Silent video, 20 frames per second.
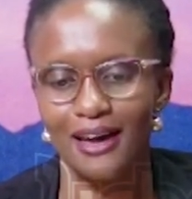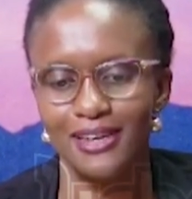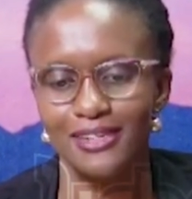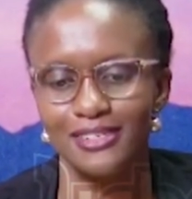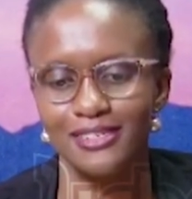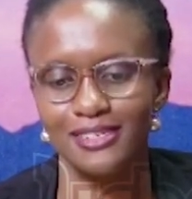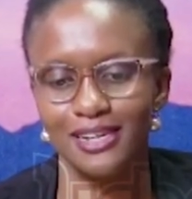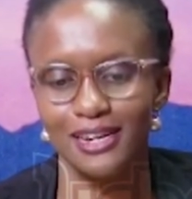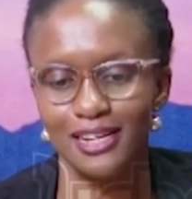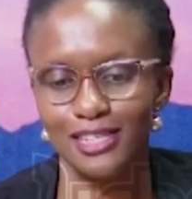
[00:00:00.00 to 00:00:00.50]

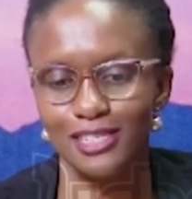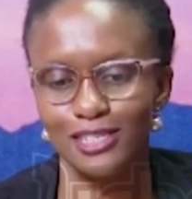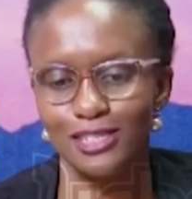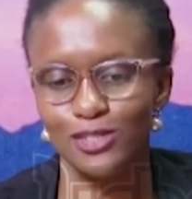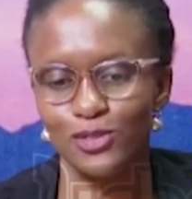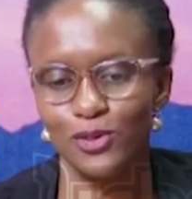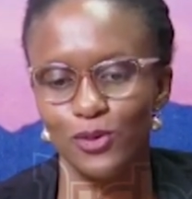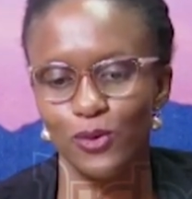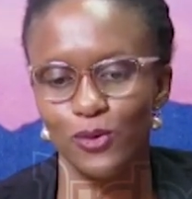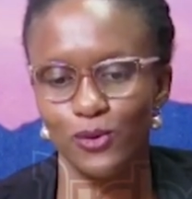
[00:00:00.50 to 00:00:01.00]
Charles
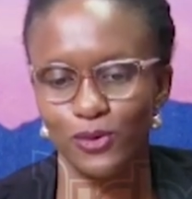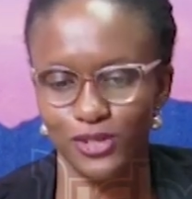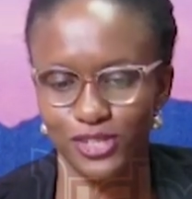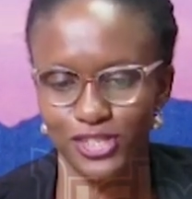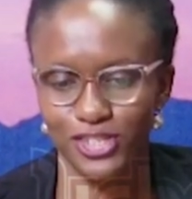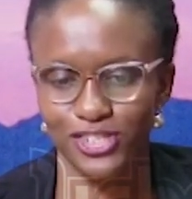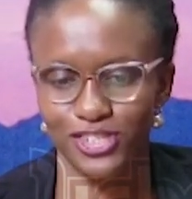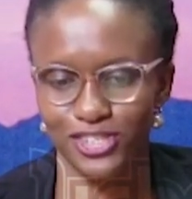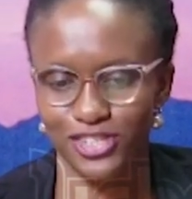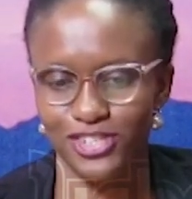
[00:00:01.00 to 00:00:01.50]

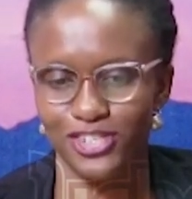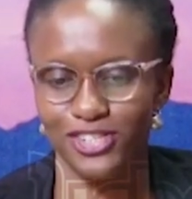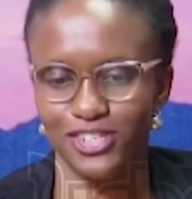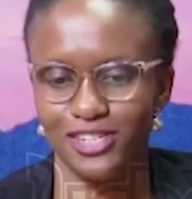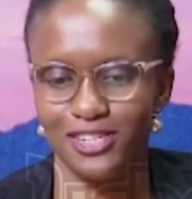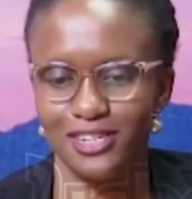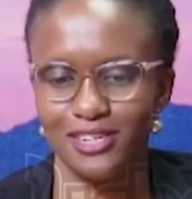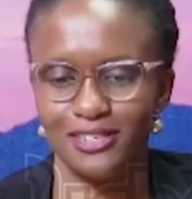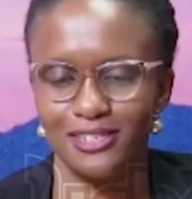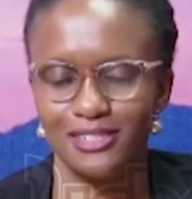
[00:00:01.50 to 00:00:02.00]
Ocici,